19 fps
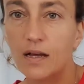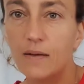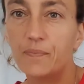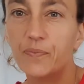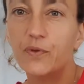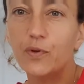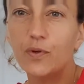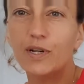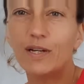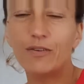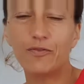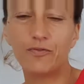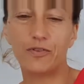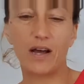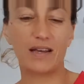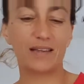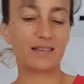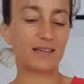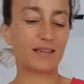You can
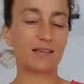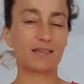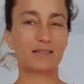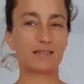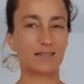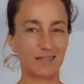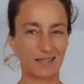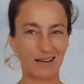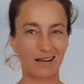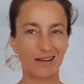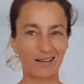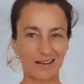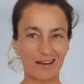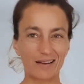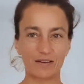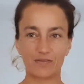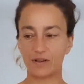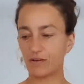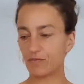find this
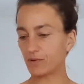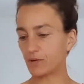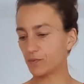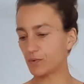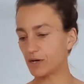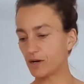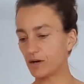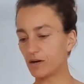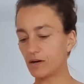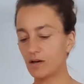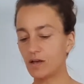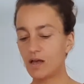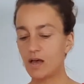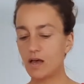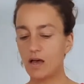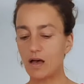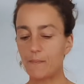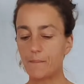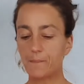kind of everywhere.
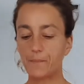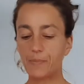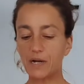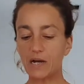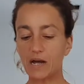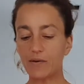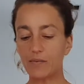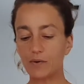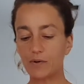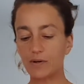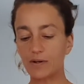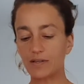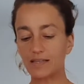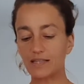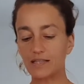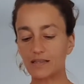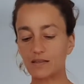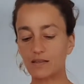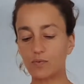But
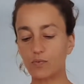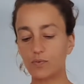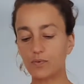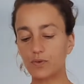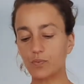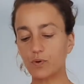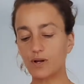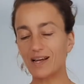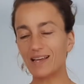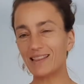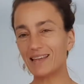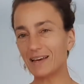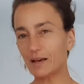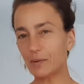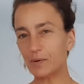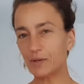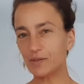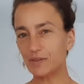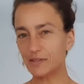what I like
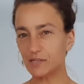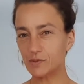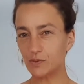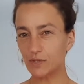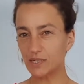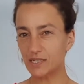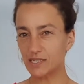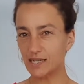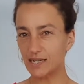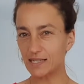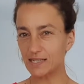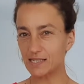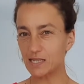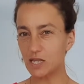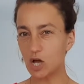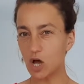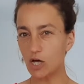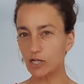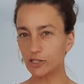about this one is that it's
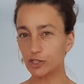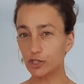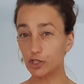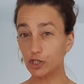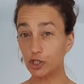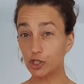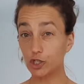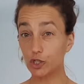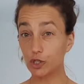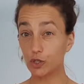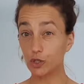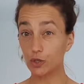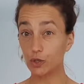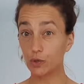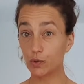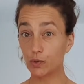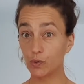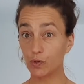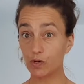not
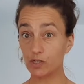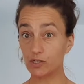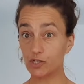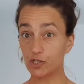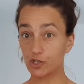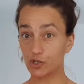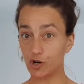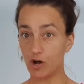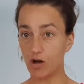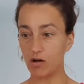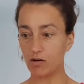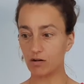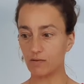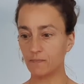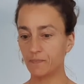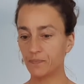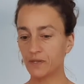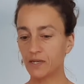too strong,